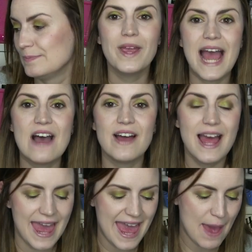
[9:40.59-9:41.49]
We have
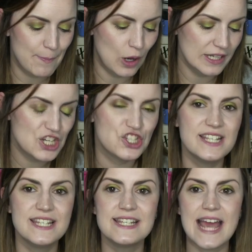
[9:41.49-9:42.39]
a Hare Polish.
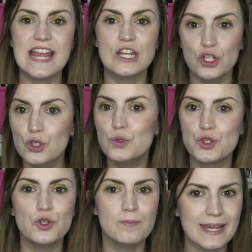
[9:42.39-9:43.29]
This is a new
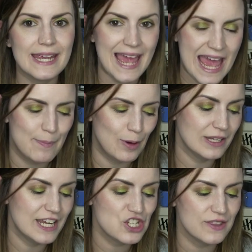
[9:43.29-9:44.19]
to me Hare
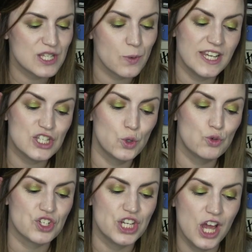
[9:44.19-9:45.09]
Polish and this one is
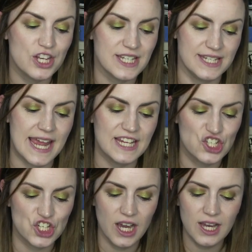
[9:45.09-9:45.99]
called Return to
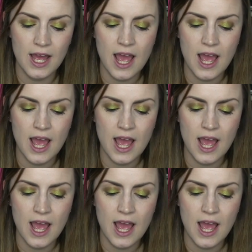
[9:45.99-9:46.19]
Nature.